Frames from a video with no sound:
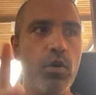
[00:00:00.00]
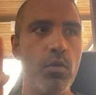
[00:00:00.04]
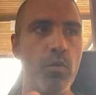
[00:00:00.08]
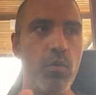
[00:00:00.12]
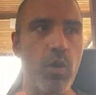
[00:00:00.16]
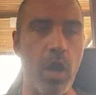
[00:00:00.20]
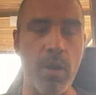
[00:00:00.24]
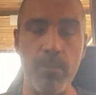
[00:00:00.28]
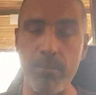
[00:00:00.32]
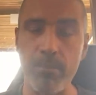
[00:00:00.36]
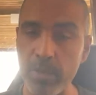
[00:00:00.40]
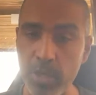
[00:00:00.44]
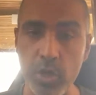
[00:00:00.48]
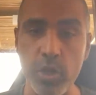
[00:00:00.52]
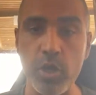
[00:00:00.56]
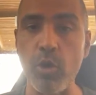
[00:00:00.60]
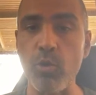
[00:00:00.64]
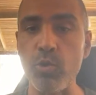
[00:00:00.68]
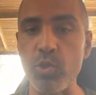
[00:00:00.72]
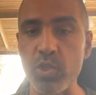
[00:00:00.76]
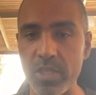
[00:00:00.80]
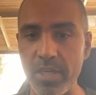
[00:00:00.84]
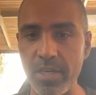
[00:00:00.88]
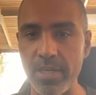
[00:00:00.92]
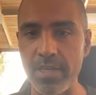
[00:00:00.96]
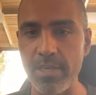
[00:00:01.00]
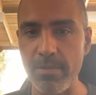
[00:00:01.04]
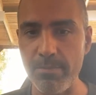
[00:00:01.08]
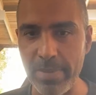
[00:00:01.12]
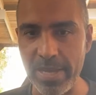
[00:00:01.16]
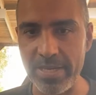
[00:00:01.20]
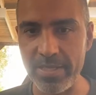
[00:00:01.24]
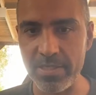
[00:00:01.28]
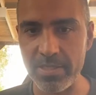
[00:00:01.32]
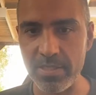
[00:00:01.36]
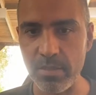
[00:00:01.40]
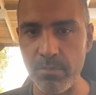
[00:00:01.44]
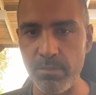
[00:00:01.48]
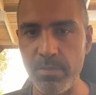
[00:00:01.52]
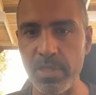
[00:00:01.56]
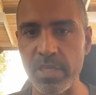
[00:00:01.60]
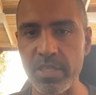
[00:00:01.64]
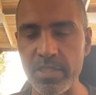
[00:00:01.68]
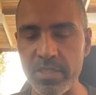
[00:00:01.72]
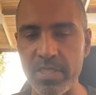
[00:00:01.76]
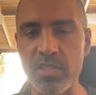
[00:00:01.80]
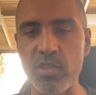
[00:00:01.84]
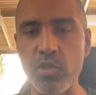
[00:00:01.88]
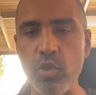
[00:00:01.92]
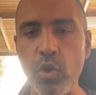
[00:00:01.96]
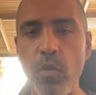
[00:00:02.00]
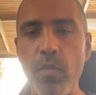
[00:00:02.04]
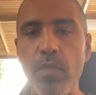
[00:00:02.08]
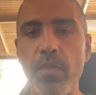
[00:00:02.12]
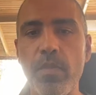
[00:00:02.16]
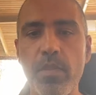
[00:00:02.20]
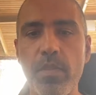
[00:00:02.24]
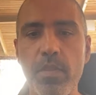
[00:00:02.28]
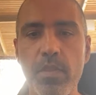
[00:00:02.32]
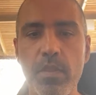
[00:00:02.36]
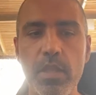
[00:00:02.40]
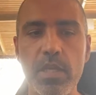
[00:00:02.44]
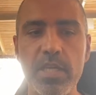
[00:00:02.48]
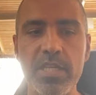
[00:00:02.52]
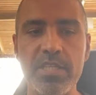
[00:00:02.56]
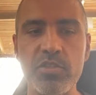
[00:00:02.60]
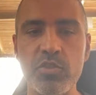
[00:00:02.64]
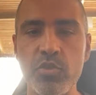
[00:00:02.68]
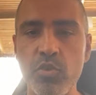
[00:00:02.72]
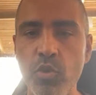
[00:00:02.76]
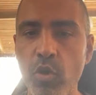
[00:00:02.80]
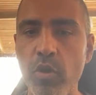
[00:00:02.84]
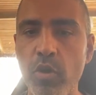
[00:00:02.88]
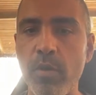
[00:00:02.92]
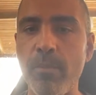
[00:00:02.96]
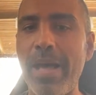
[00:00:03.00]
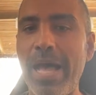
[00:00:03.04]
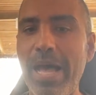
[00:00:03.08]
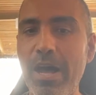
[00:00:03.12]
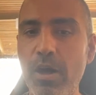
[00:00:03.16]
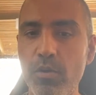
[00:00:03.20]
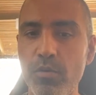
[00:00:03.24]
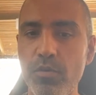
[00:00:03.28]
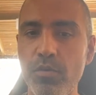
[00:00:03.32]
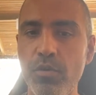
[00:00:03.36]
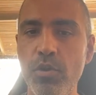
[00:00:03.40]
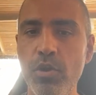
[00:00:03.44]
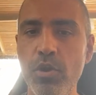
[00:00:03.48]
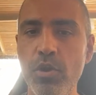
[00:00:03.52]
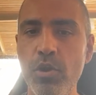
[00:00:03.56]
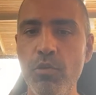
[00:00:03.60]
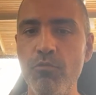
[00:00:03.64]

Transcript: I'm going to go study medicine, because it's not about